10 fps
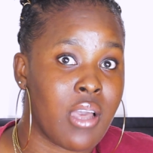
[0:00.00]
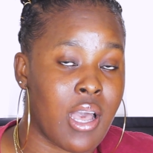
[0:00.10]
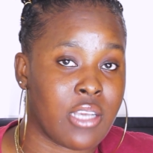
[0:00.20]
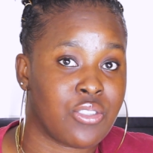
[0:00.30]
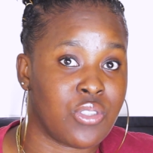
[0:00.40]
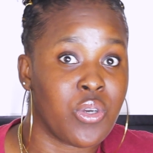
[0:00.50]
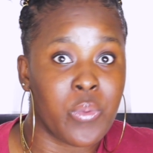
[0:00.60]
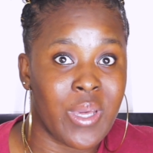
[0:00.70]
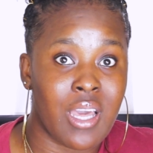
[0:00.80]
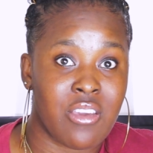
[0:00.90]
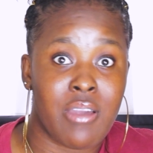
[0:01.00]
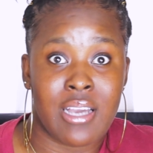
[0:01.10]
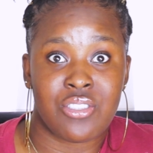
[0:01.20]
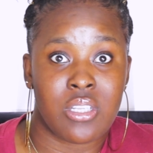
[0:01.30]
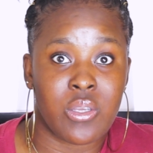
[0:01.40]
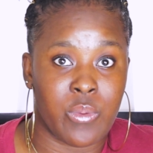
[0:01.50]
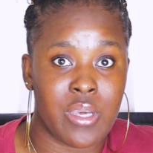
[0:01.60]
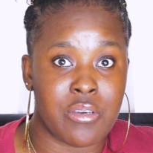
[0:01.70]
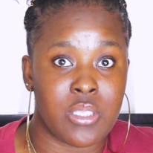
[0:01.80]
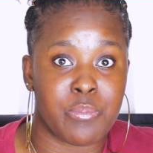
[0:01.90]
act- you're you're actually
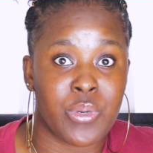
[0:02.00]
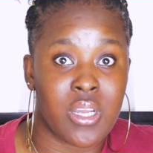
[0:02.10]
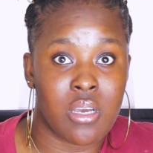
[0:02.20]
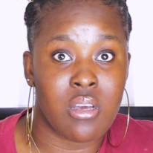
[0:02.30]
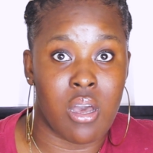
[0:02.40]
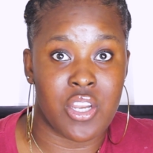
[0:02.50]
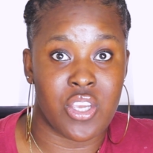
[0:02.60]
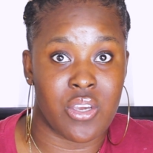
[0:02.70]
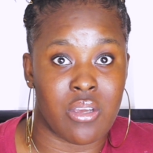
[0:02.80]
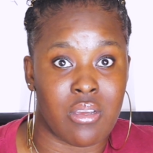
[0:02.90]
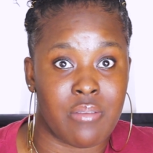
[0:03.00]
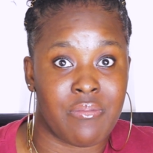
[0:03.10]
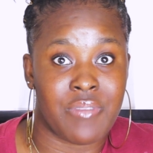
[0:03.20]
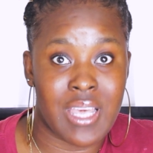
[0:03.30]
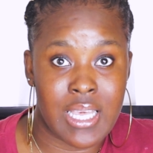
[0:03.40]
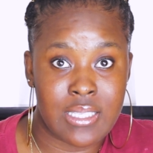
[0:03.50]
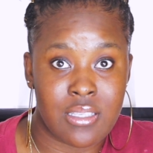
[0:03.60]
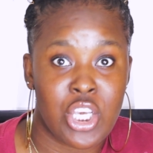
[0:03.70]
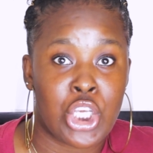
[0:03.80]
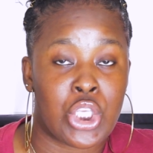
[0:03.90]
wearing product on your face.